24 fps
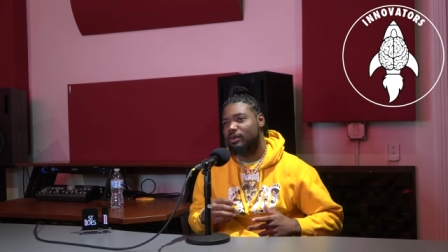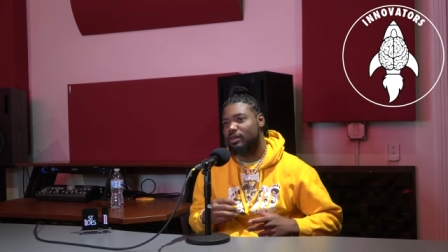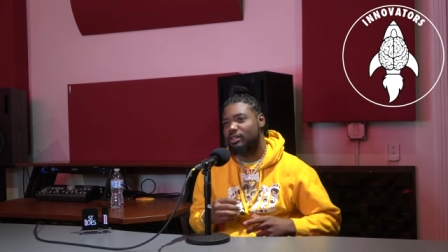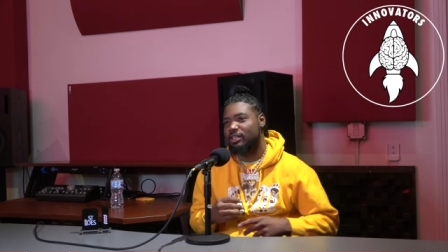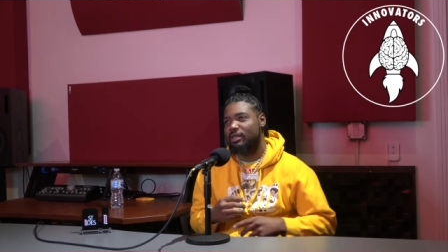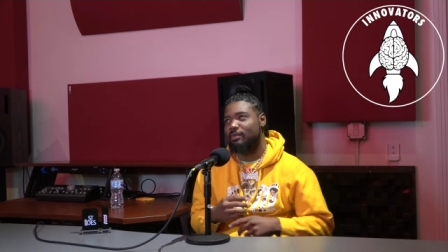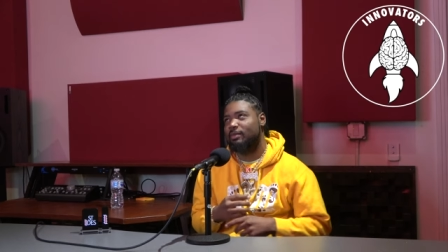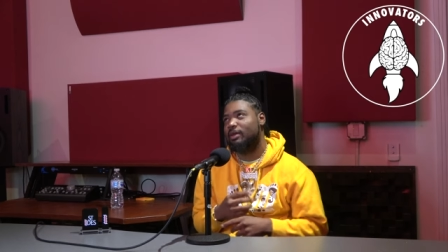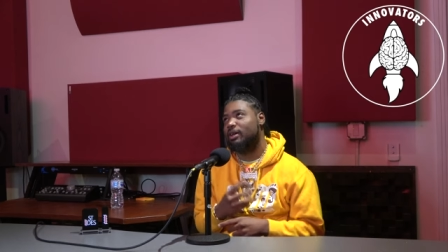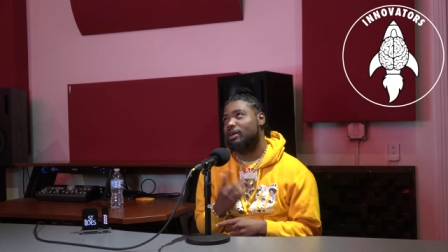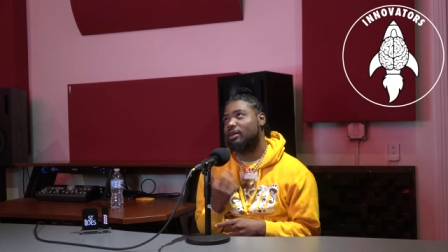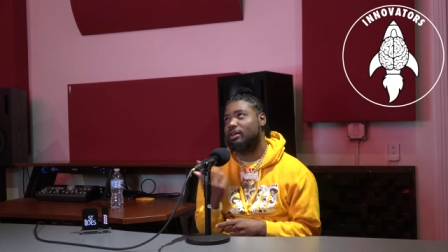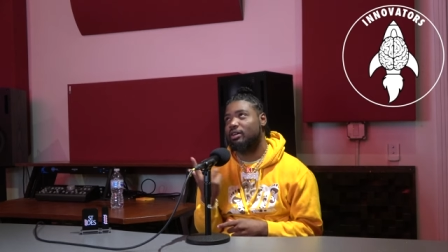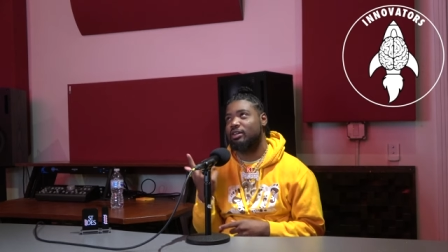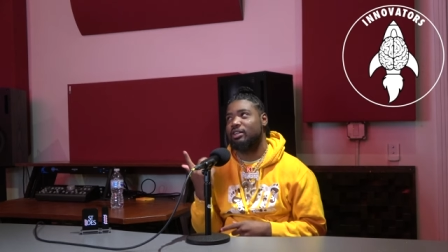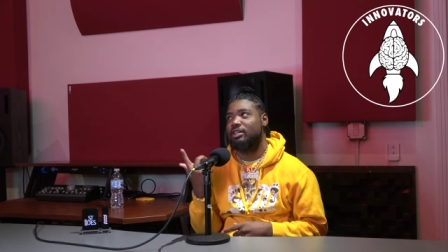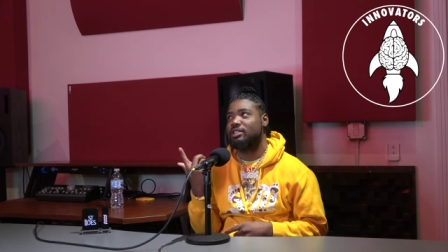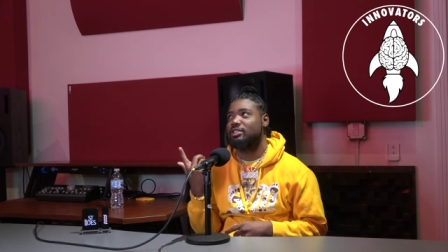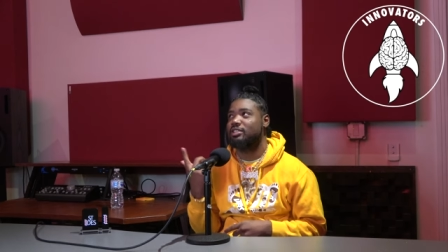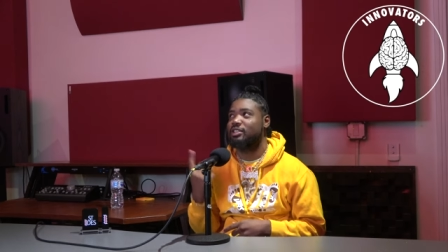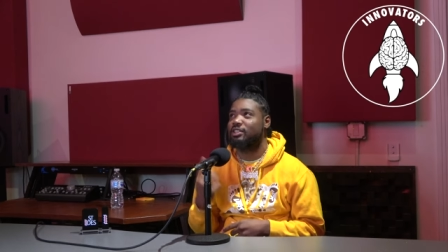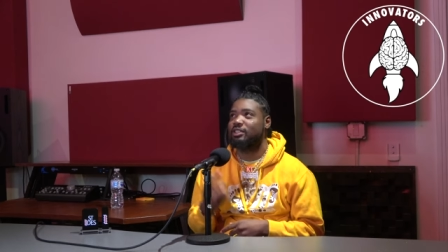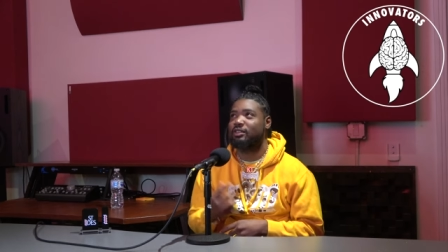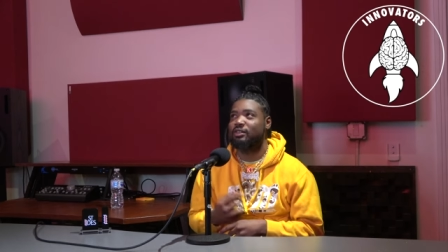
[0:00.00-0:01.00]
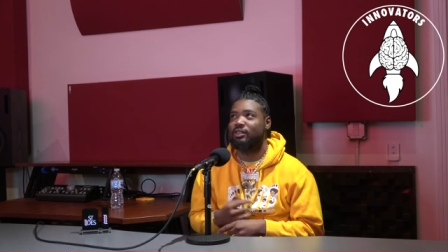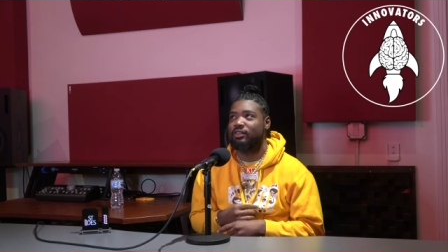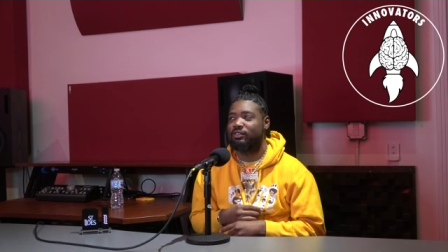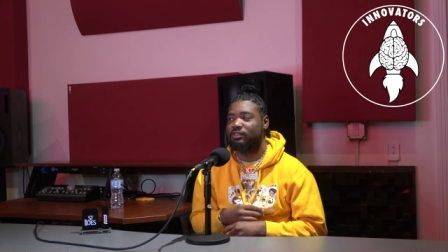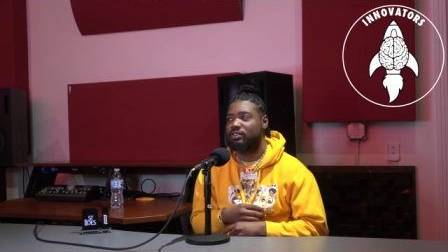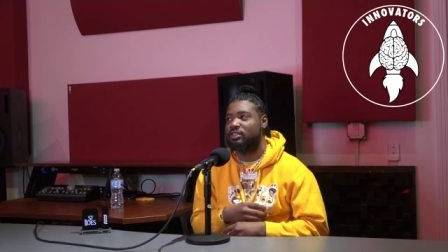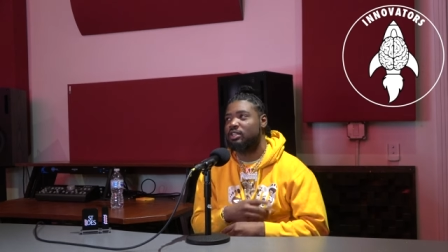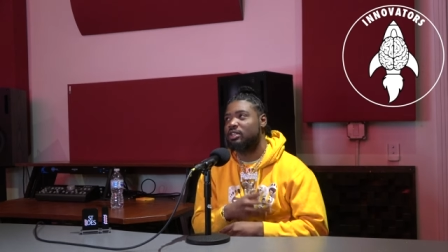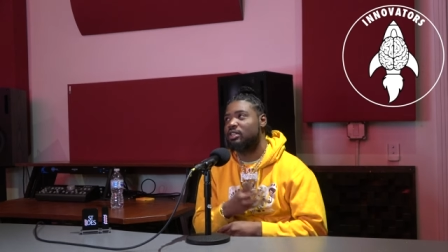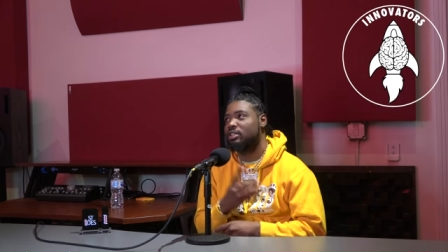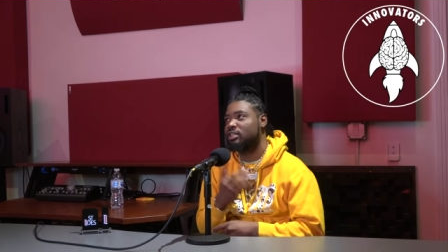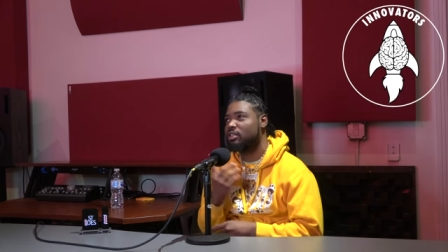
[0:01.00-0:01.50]
Yeah. they they be like, "Oh, that's the
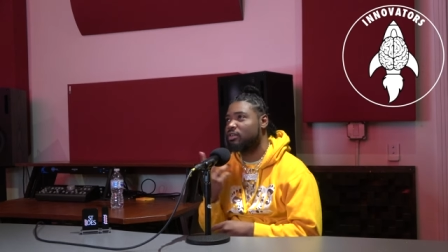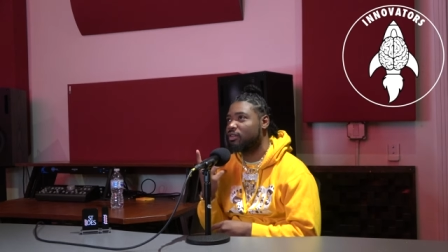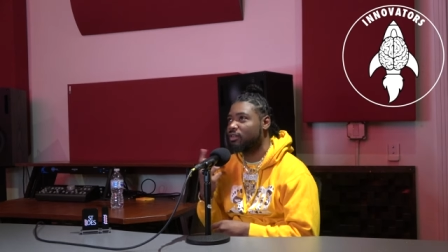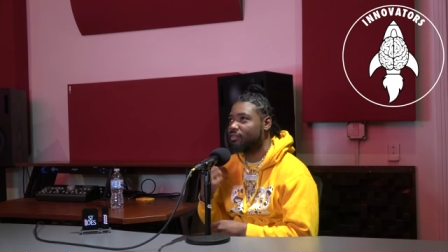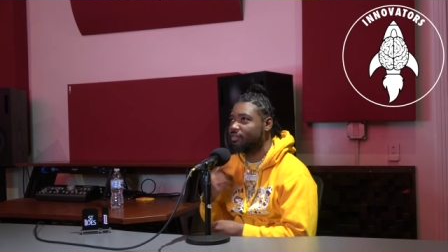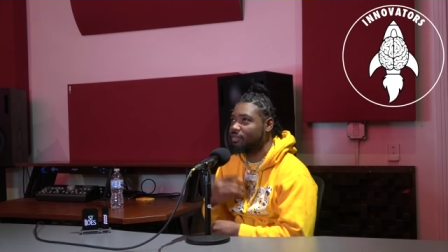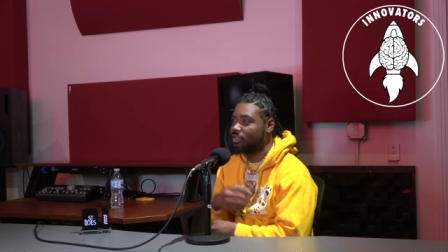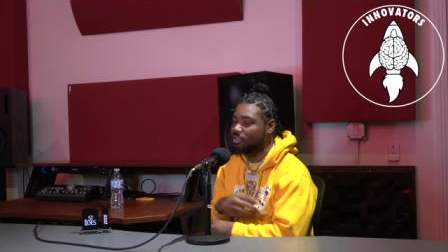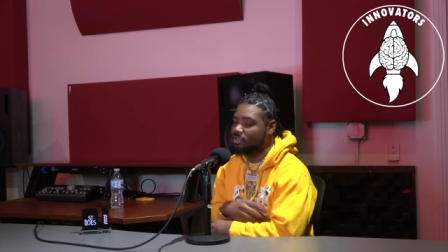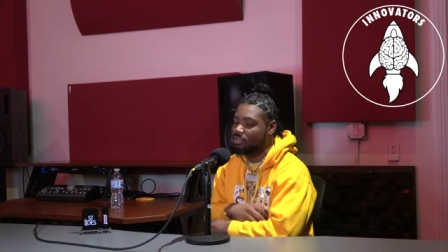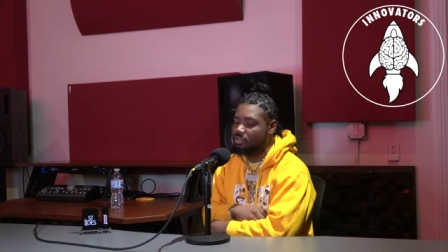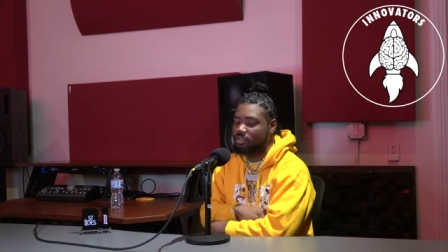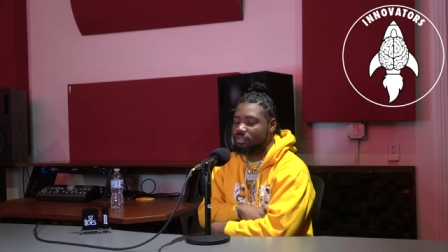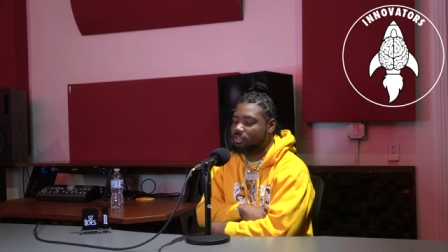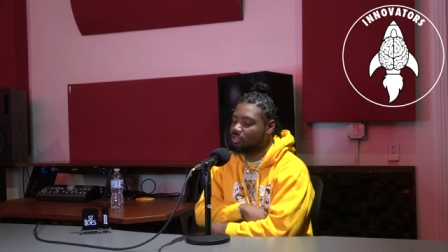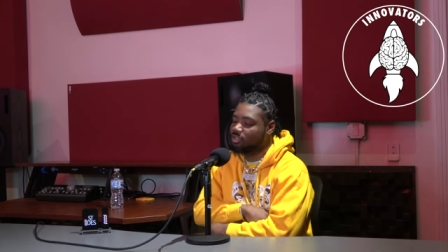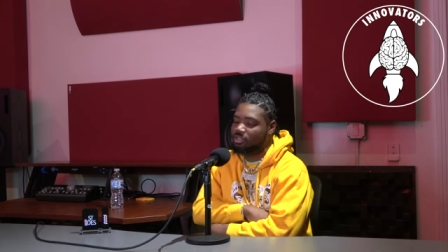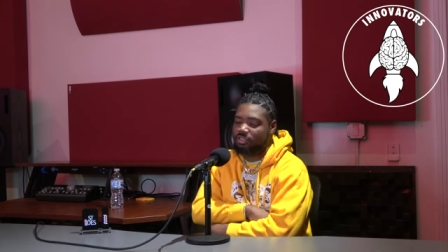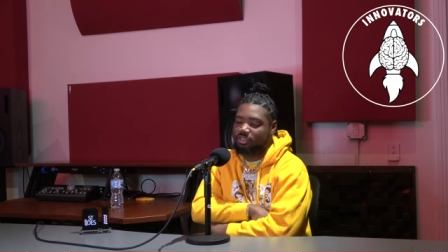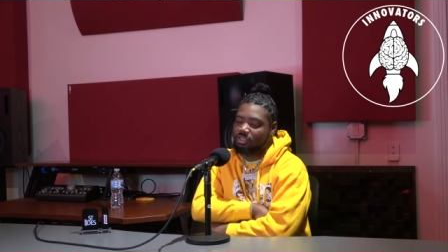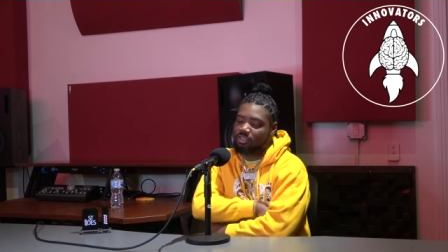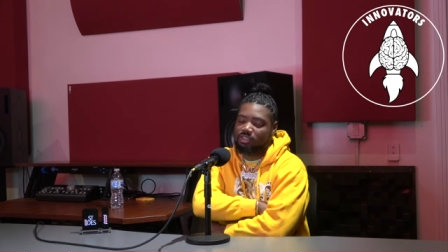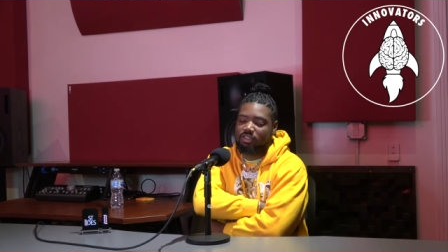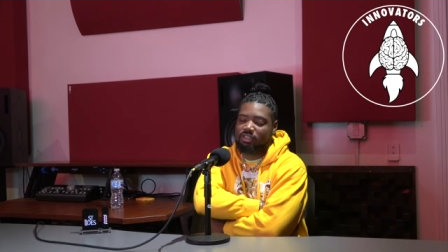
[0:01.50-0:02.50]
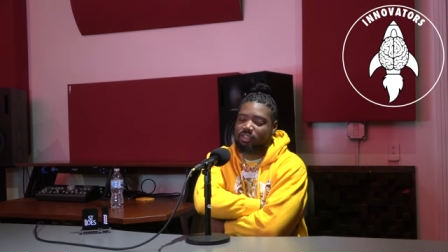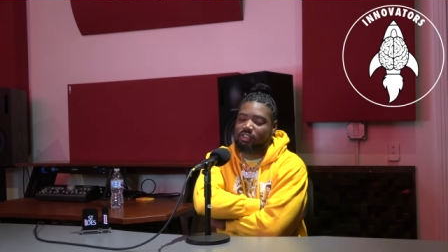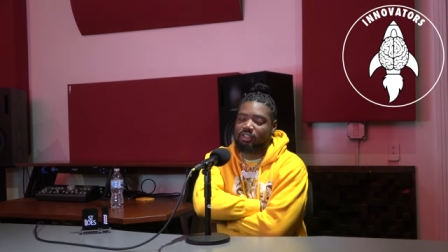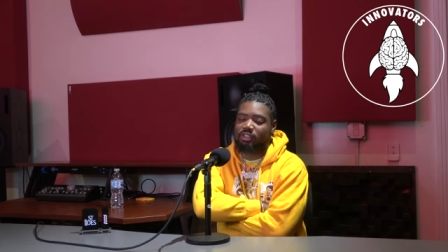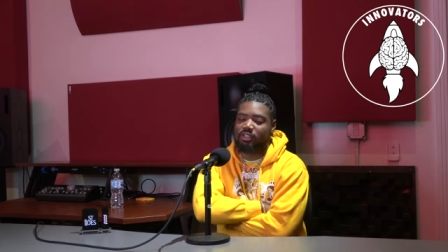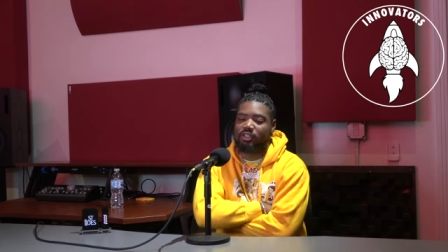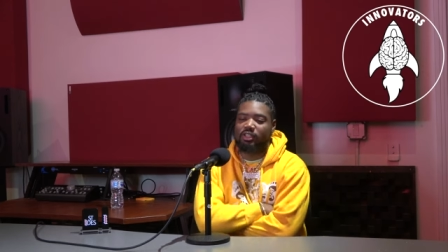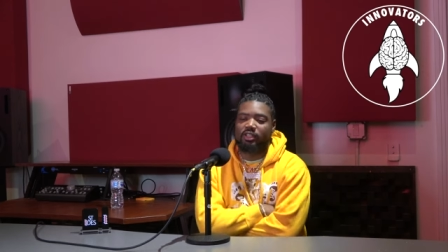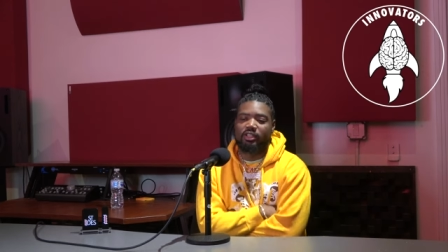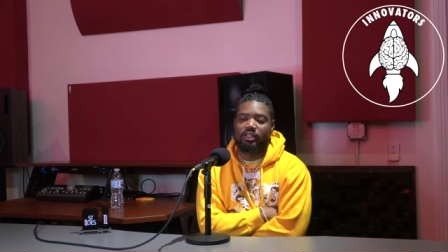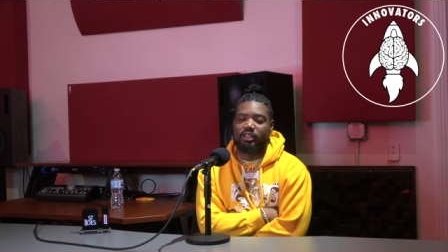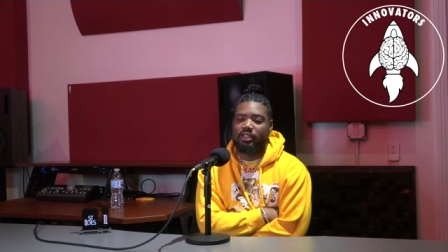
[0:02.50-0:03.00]
U- uh, UFO."
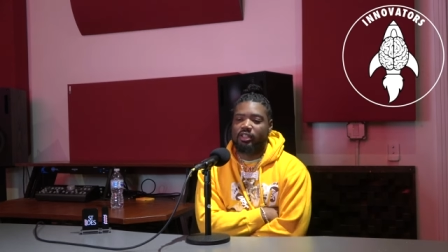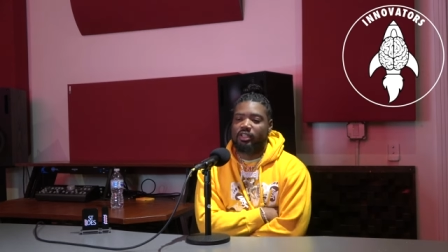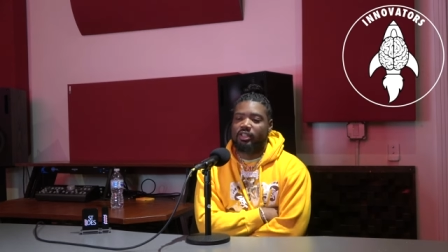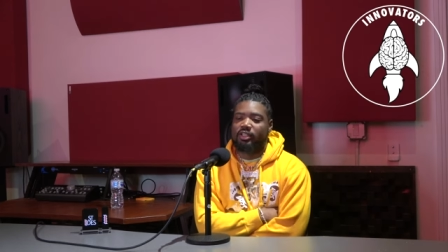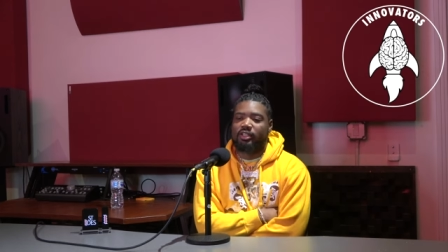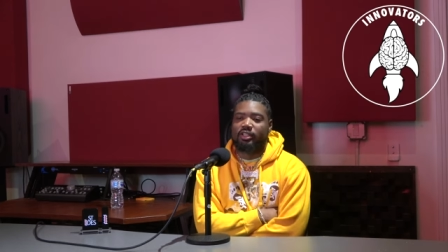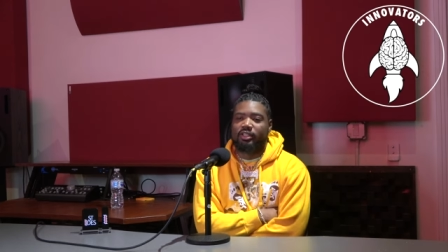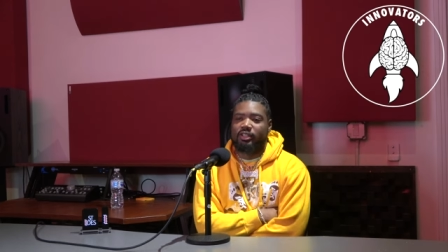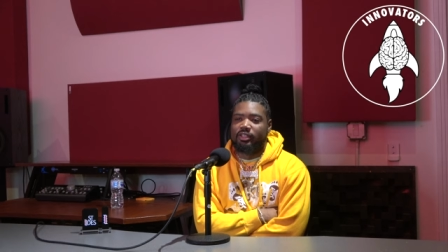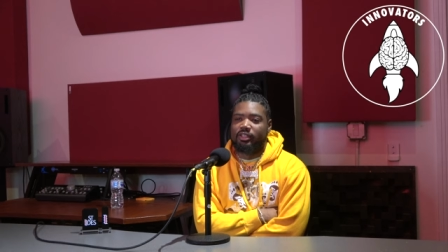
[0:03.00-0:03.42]
Nah.